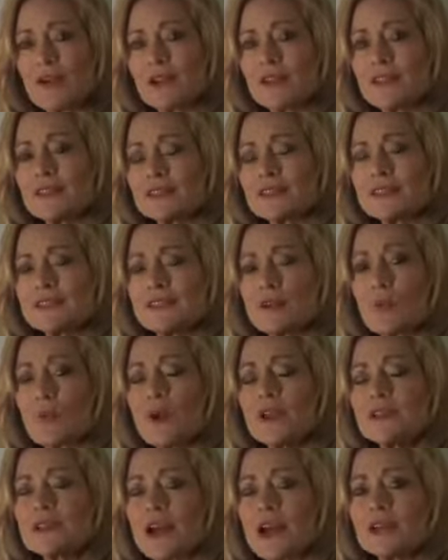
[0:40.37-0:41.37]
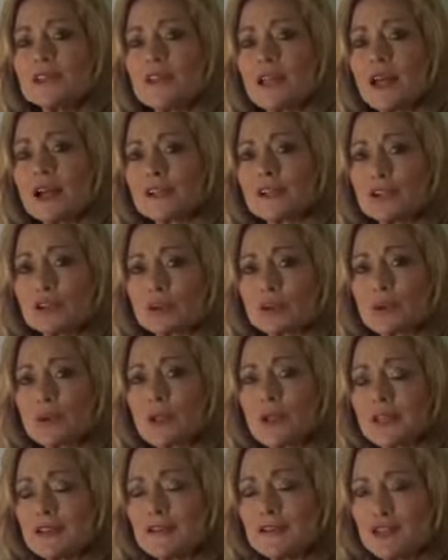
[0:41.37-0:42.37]
Okay, this is a way to unlock your
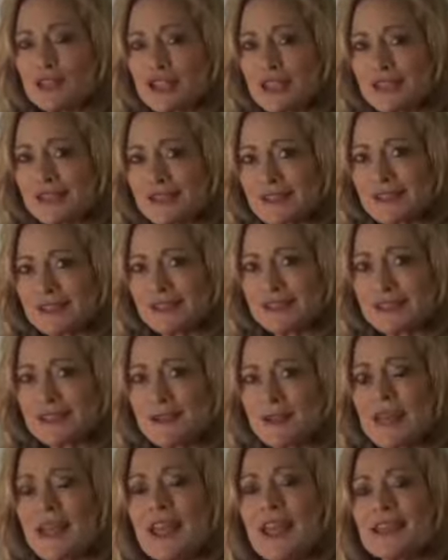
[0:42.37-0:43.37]
creative genius.